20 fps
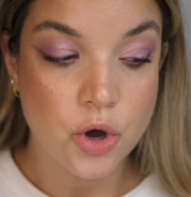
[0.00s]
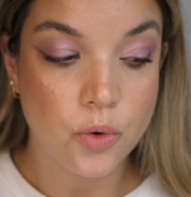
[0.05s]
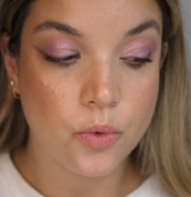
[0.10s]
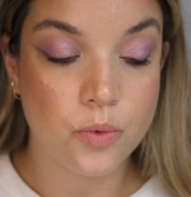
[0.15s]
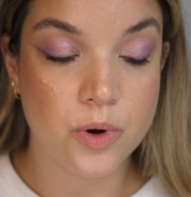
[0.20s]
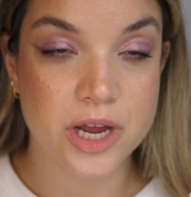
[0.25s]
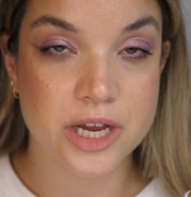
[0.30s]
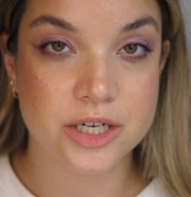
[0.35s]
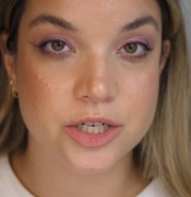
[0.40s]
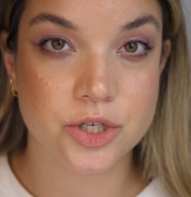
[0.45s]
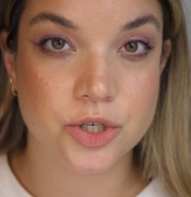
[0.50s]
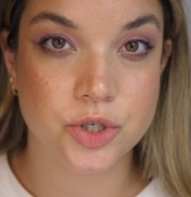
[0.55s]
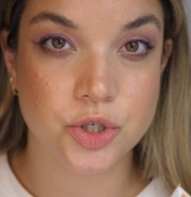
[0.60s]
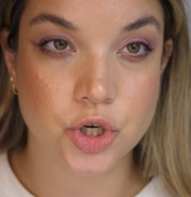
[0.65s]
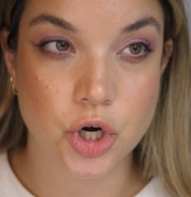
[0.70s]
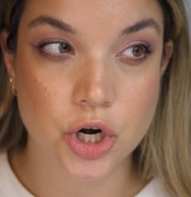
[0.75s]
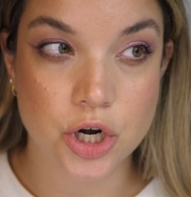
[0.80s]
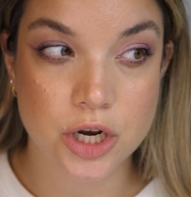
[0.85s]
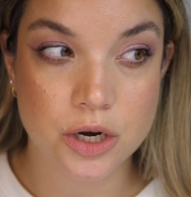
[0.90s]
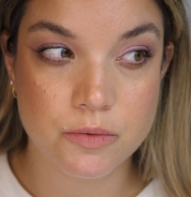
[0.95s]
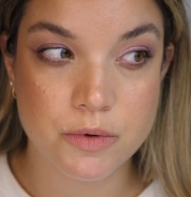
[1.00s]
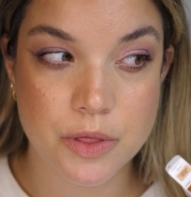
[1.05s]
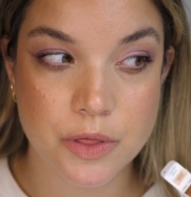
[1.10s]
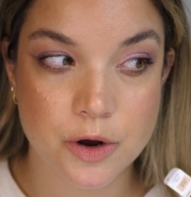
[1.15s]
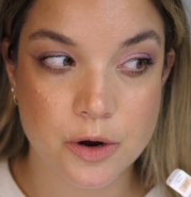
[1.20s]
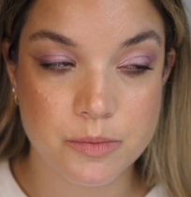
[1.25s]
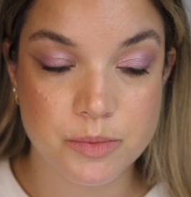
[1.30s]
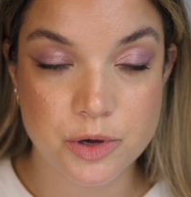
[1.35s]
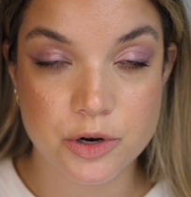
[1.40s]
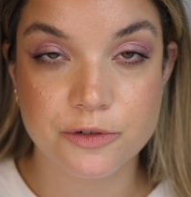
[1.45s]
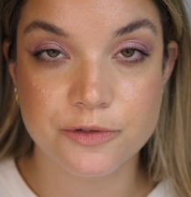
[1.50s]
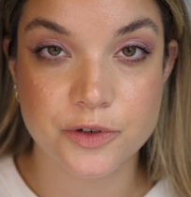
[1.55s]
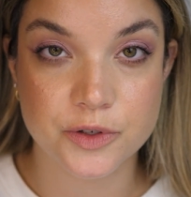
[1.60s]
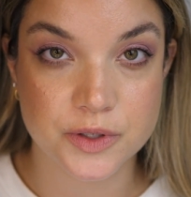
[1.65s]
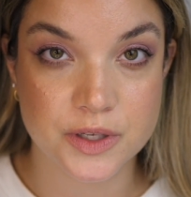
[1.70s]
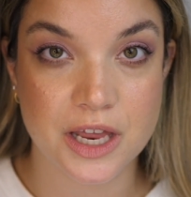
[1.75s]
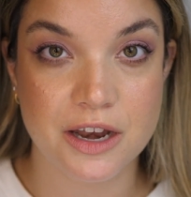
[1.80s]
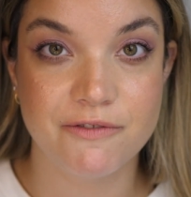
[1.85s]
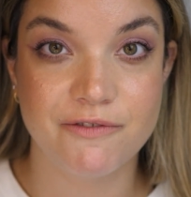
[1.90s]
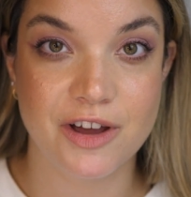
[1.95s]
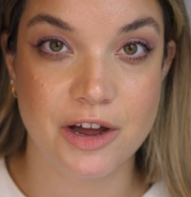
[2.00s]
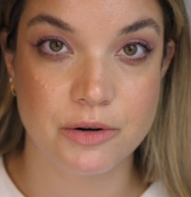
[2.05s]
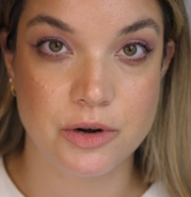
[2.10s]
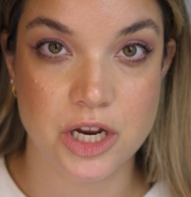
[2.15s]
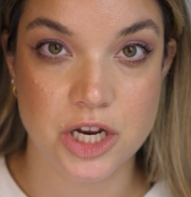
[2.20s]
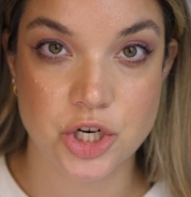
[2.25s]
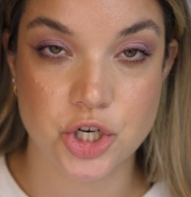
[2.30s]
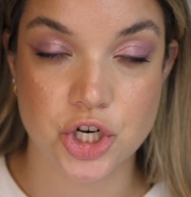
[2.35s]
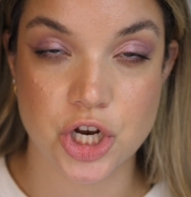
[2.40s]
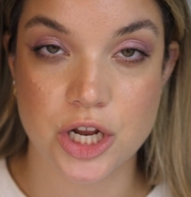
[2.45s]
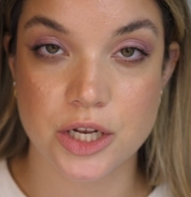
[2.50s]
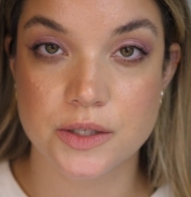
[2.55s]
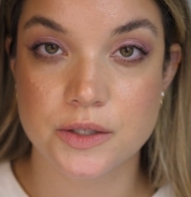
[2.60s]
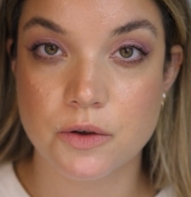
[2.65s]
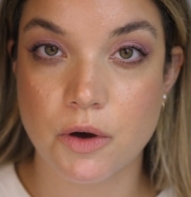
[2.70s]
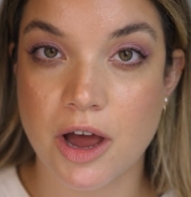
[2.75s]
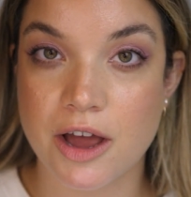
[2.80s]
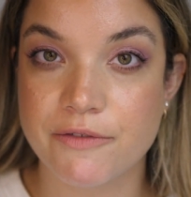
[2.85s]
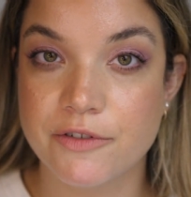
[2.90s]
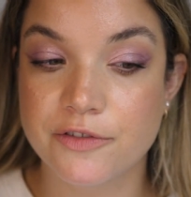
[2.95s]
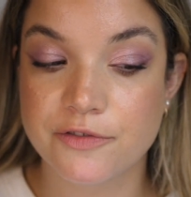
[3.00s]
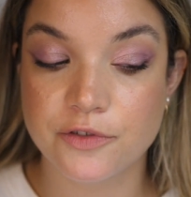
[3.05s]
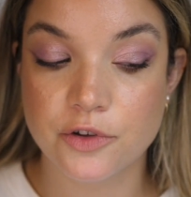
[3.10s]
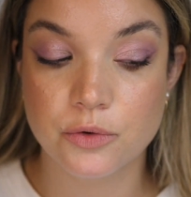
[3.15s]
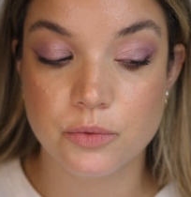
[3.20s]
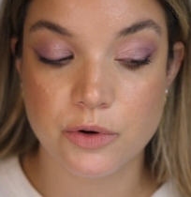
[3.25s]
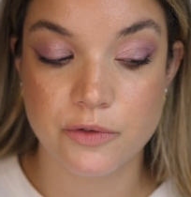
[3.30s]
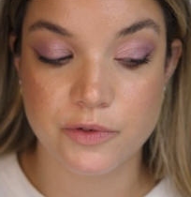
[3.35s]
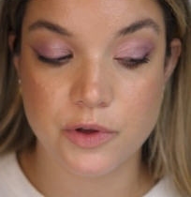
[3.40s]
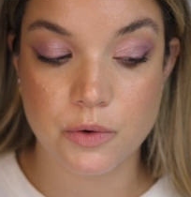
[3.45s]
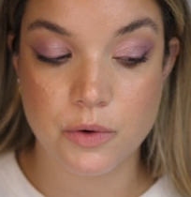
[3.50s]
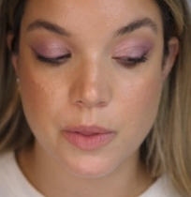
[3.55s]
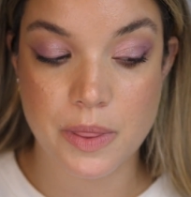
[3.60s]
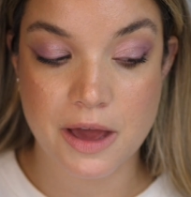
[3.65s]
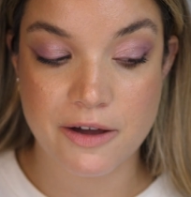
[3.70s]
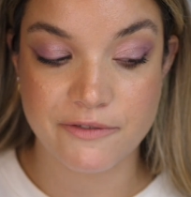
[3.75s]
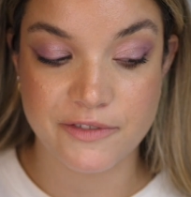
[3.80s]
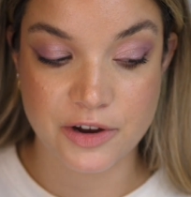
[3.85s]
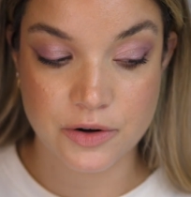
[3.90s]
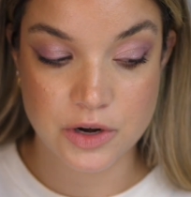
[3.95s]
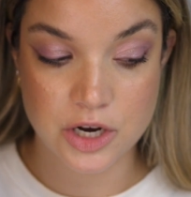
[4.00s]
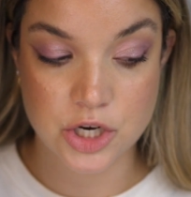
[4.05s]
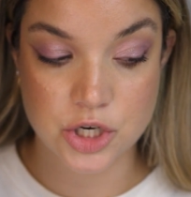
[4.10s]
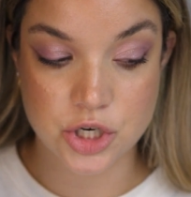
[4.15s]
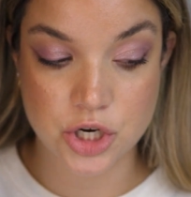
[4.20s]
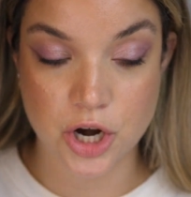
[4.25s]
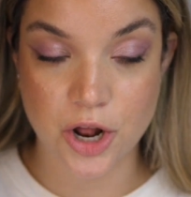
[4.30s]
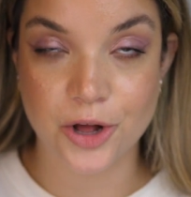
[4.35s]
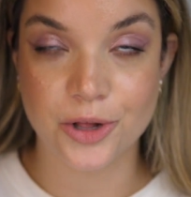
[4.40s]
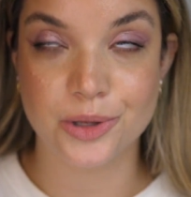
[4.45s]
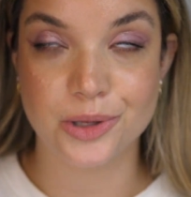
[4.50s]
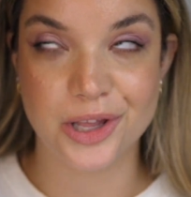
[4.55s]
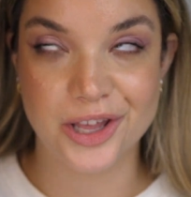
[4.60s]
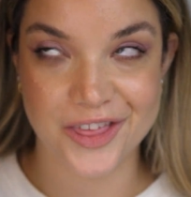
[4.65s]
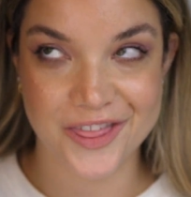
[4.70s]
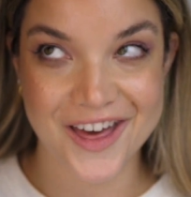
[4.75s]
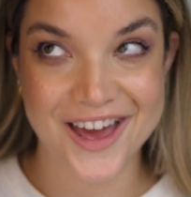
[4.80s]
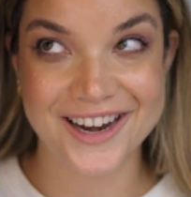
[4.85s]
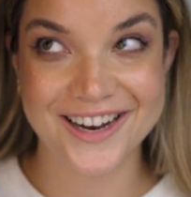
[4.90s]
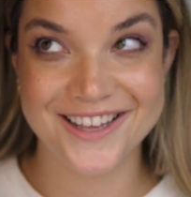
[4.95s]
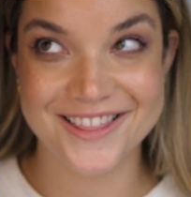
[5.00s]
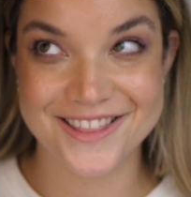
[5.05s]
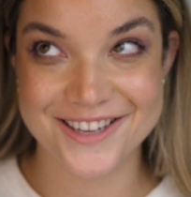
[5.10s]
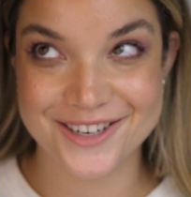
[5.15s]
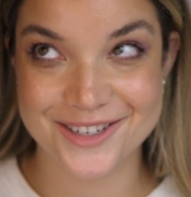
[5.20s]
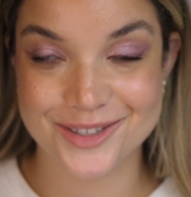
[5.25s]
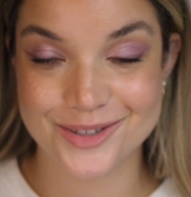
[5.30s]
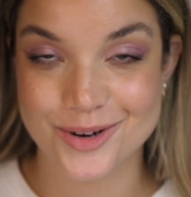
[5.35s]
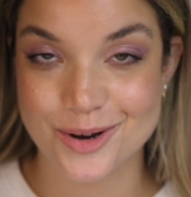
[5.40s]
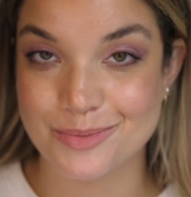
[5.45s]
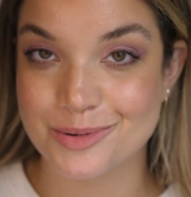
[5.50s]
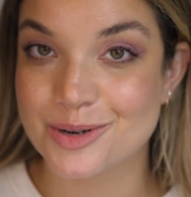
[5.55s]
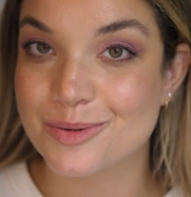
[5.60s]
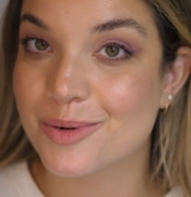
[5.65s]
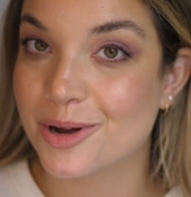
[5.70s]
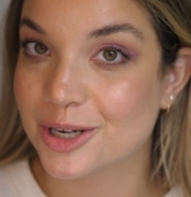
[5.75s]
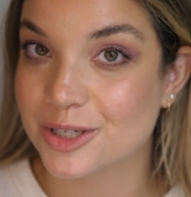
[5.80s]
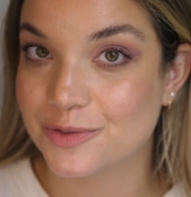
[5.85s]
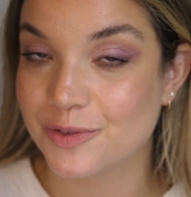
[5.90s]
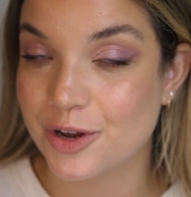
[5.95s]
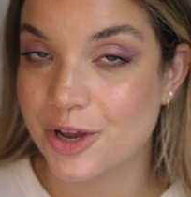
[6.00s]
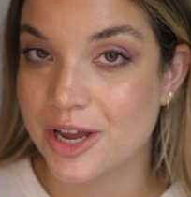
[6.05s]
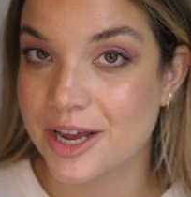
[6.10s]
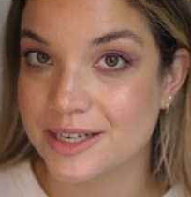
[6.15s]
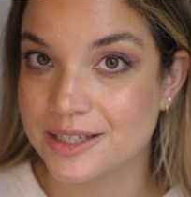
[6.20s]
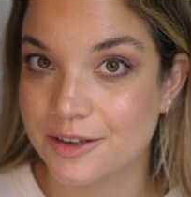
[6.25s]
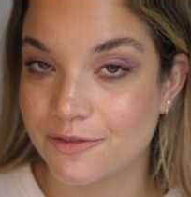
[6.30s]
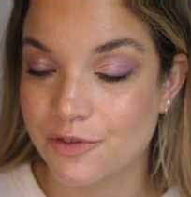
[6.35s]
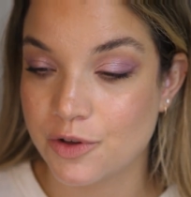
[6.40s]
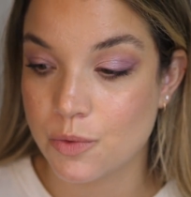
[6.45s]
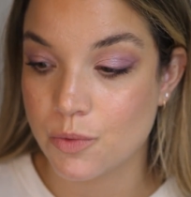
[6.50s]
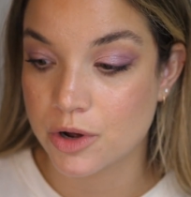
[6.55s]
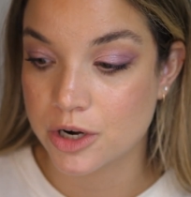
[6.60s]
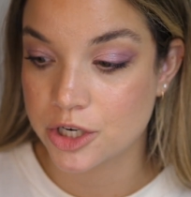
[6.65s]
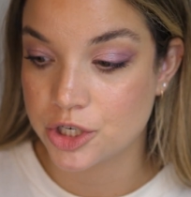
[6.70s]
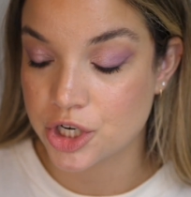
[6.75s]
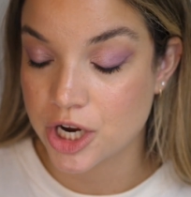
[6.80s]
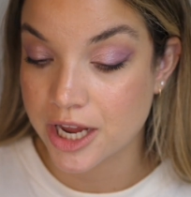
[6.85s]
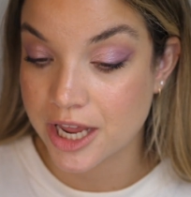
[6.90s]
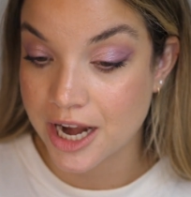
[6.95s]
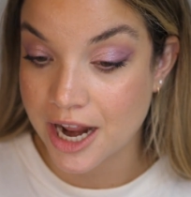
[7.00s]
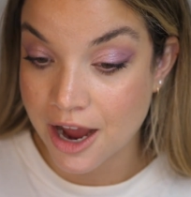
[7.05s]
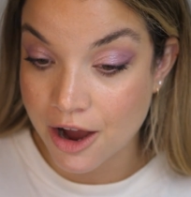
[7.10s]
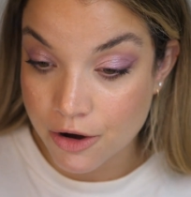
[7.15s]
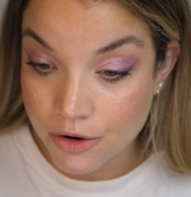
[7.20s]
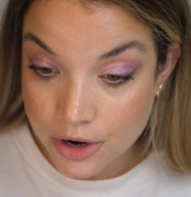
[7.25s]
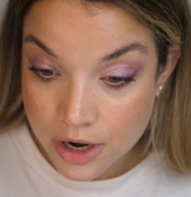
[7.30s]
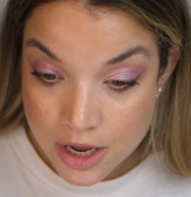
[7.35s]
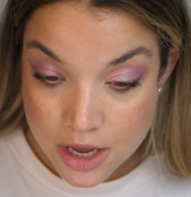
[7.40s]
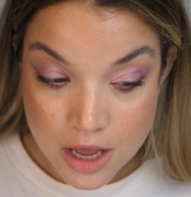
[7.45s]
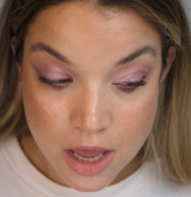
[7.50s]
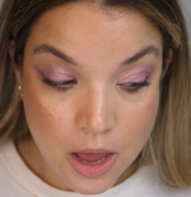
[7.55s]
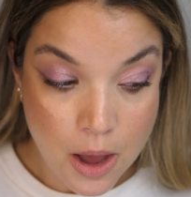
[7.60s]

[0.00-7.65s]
which started with her beautiful skin foundation so I have a full review on that foundation I'll link that in the description box for you guys if you want to check it out